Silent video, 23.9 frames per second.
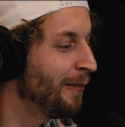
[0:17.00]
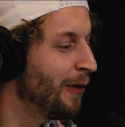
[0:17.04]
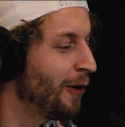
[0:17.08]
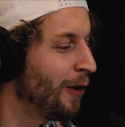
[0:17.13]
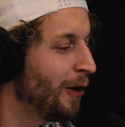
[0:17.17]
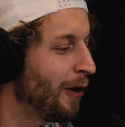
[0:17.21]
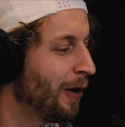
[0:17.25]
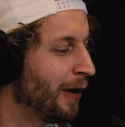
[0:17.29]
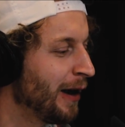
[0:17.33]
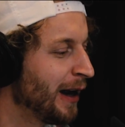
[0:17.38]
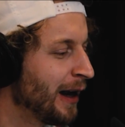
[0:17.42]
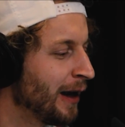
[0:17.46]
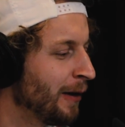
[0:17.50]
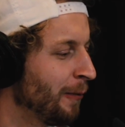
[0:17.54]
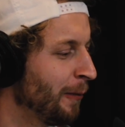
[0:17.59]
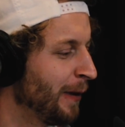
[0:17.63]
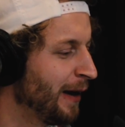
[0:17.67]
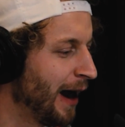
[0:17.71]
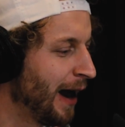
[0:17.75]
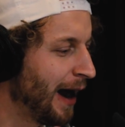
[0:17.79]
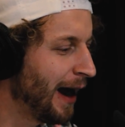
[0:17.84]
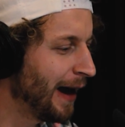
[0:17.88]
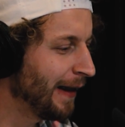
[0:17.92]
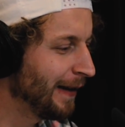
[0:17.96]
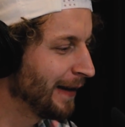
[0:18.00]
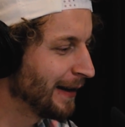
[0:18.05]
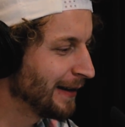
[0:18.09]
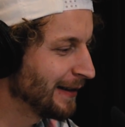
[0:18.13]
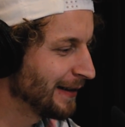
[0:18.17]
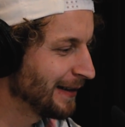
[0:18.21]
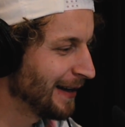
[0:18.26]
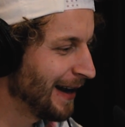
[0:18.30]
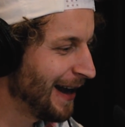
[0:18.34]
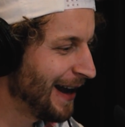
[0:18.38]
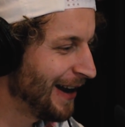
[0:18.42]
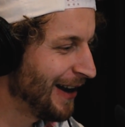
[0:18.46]
morning we'd hardly
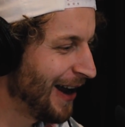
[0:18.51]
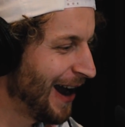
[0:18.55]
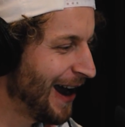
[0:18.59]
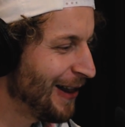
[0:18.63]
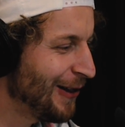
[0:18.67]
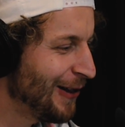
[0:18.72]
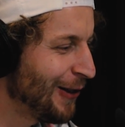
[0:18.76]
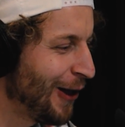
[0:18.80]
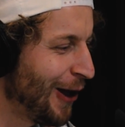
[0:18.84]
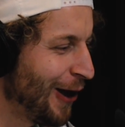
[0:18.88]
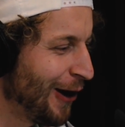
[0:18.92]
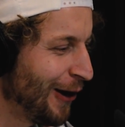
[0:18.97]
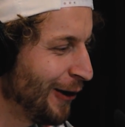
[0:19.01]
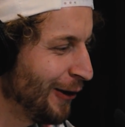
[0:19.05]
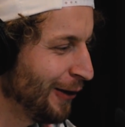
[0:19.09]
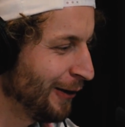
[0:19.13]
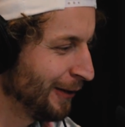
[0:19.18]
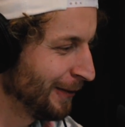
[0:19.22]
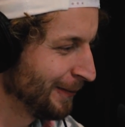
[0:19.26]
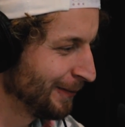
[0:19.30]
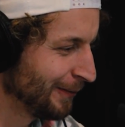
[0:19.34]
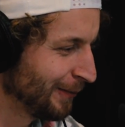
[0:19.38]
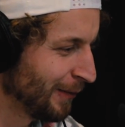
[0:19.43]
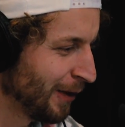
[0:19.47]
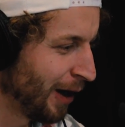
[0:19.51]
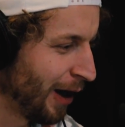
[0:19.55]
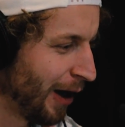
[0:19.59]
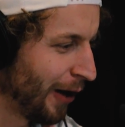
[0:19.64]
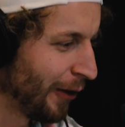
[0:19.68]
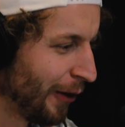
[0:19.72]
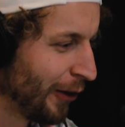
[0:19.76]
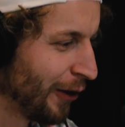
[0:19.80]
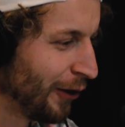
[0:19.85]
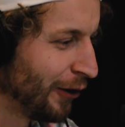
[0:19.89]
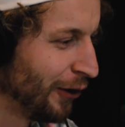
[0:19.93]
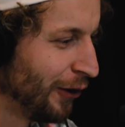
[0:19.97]
said hello
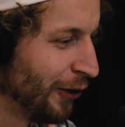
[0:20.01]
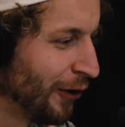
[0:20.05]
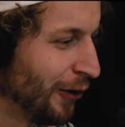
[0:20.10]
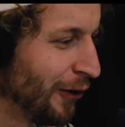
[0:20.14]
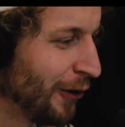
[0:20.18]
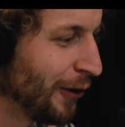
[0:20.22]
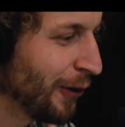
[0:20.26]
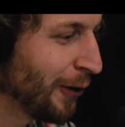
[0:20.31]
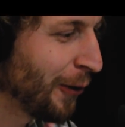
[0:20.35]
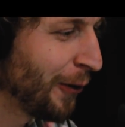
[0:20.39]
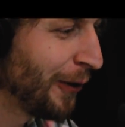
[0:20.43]
on the new